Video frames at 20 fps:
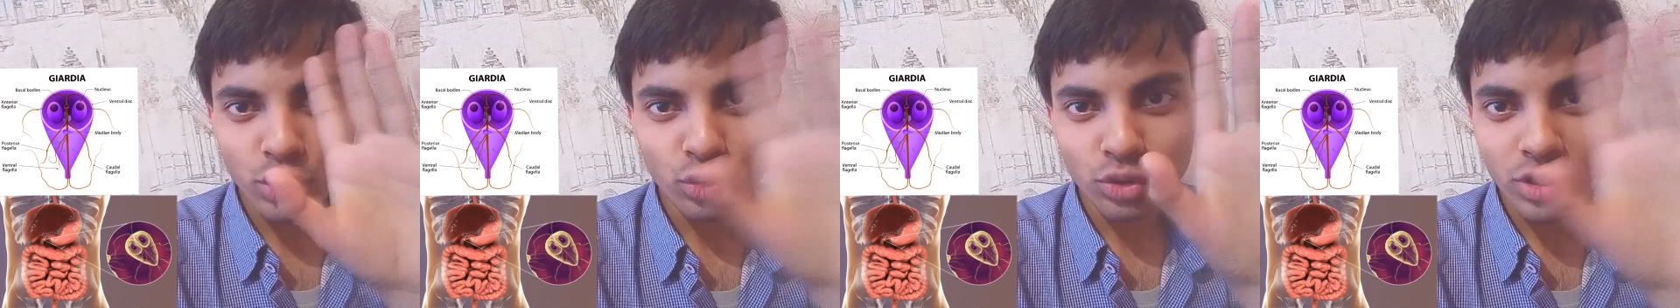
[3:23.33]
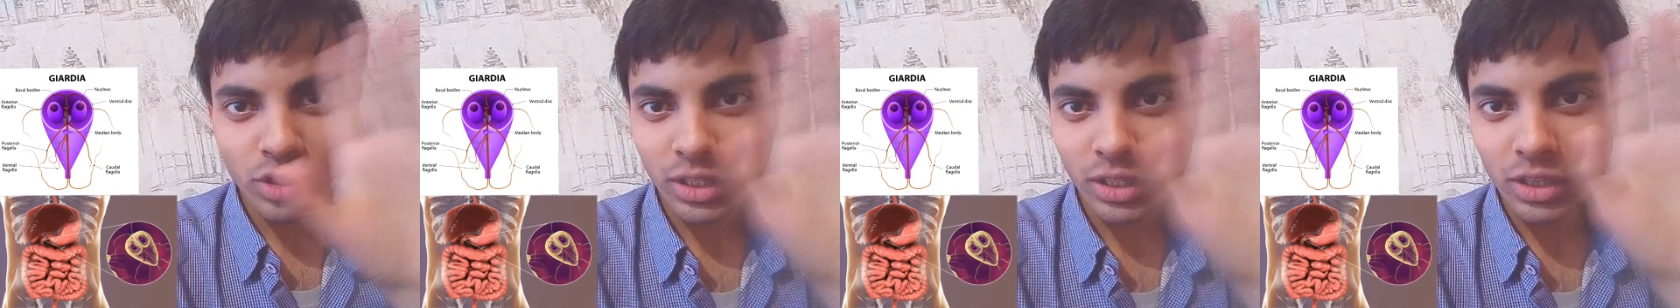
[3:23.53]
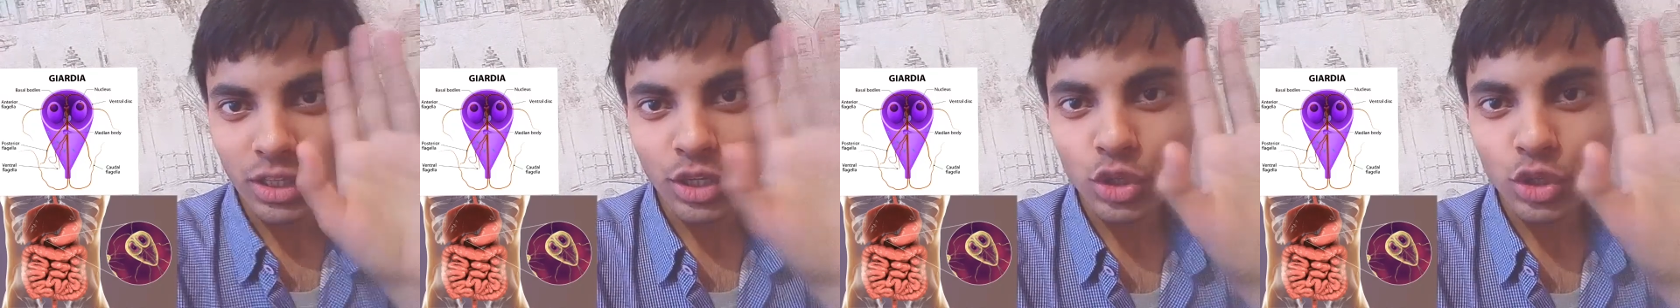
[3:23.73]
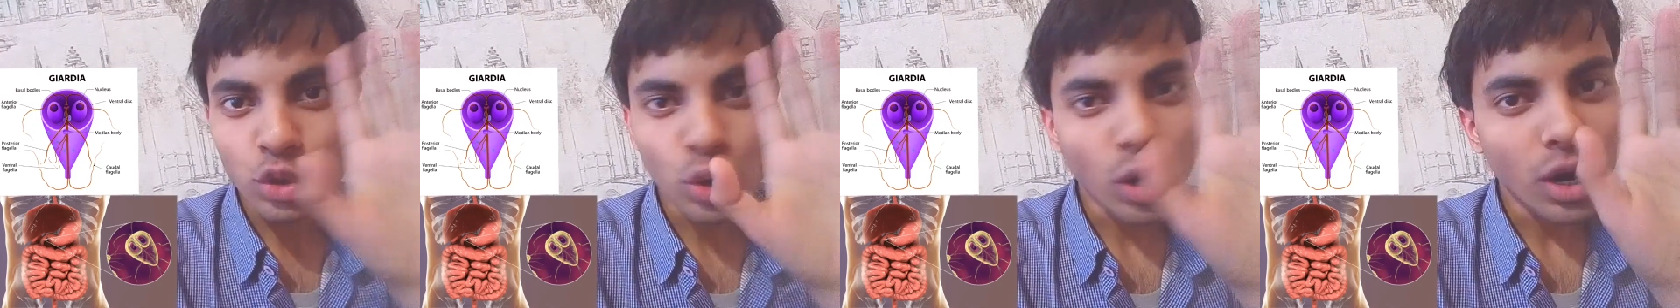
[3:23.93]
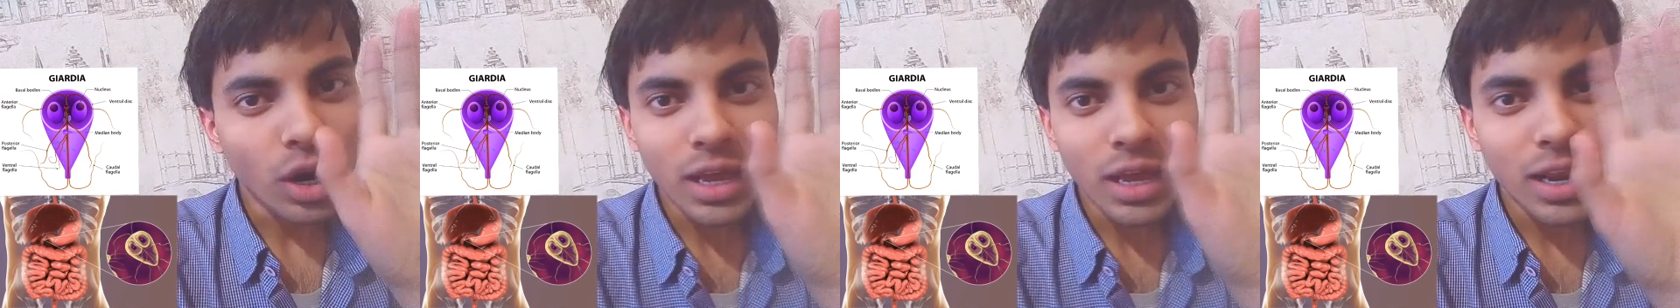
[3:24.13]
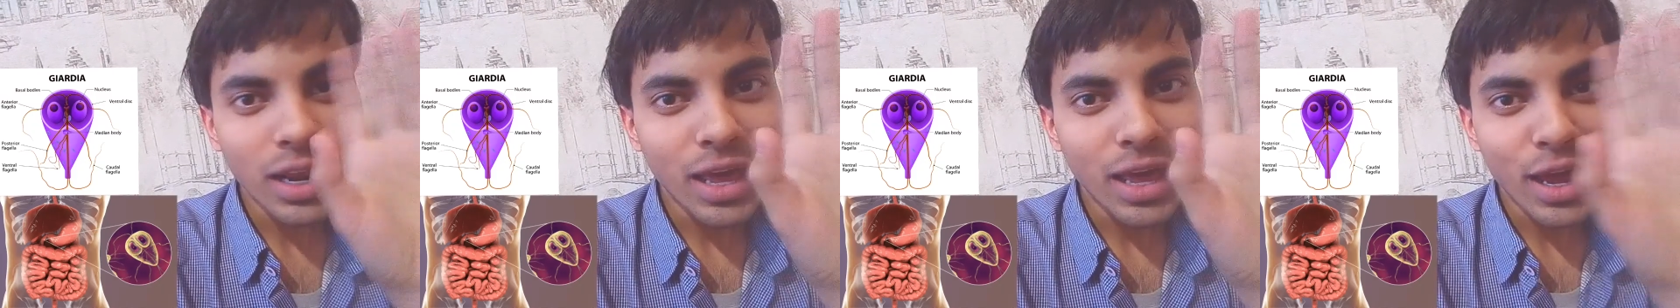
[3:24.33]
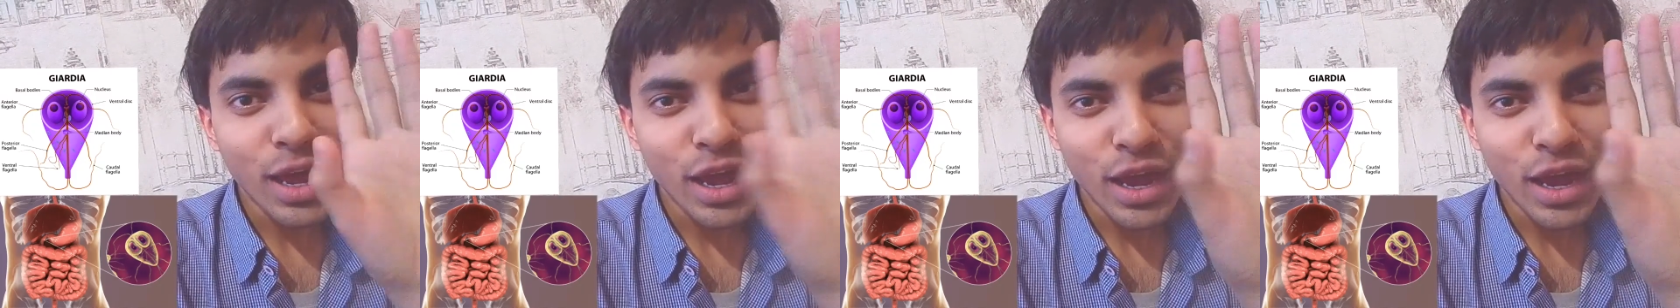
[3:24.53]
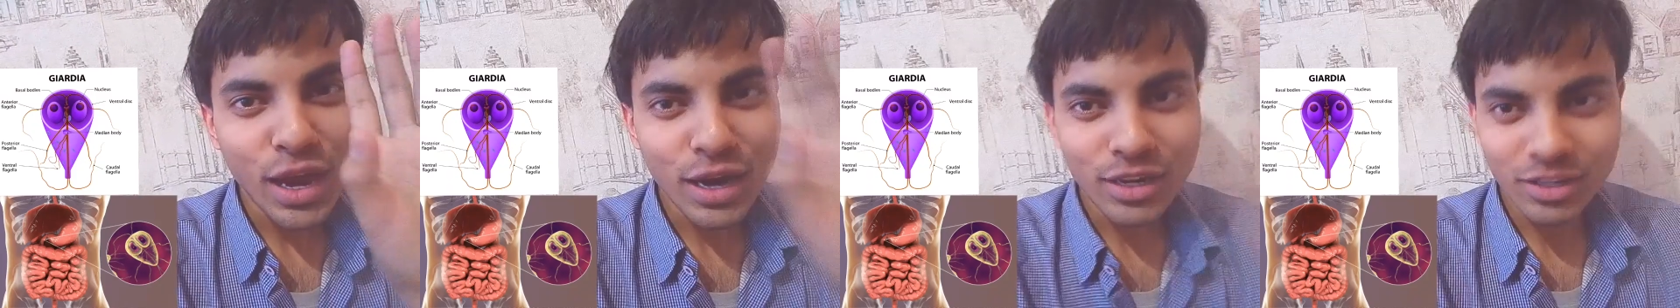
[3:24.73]
using the
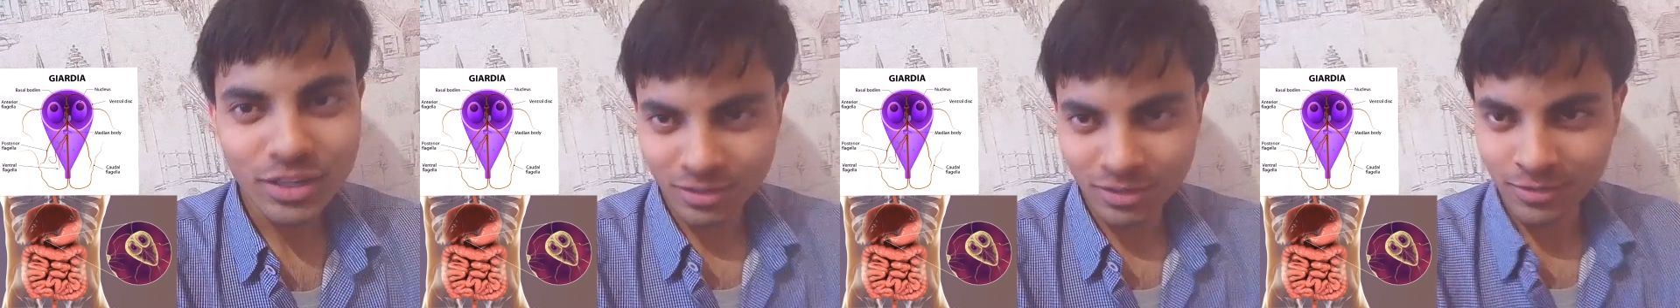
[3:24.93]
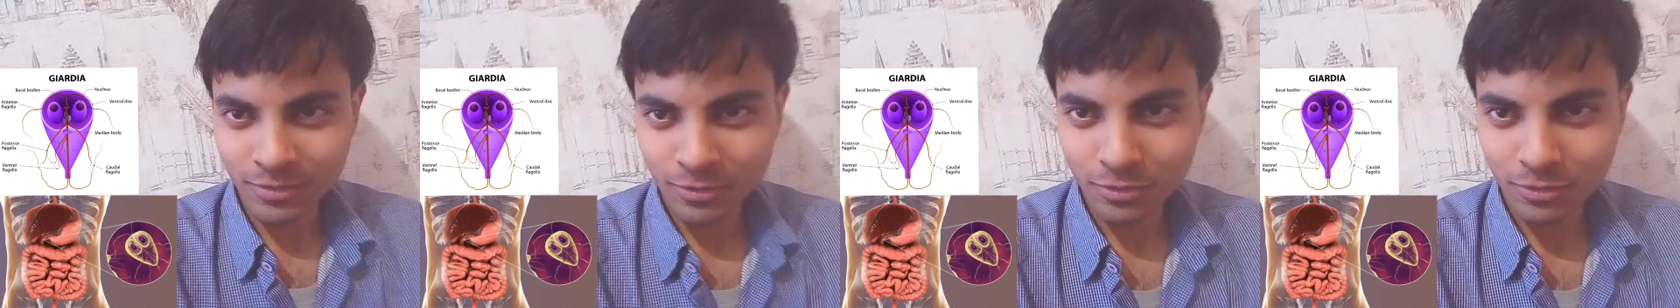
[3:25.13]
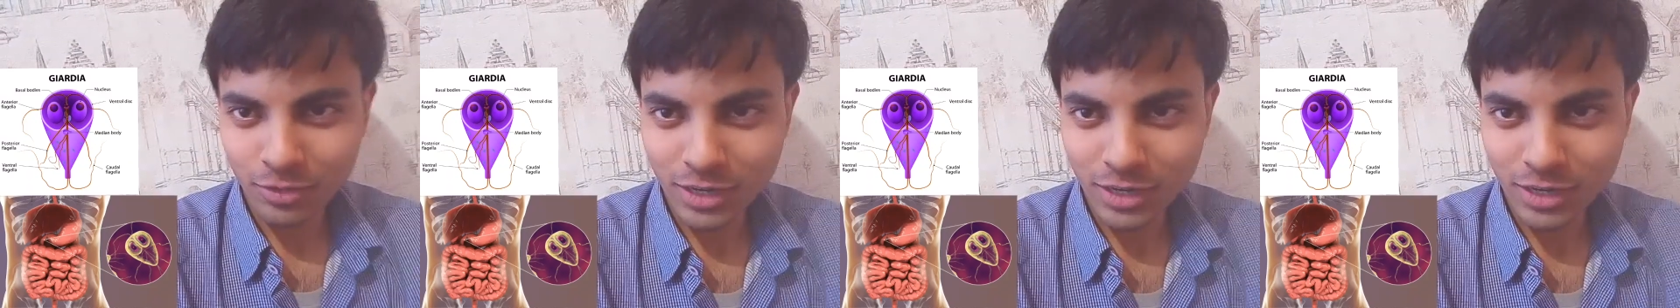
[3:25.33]
toilet.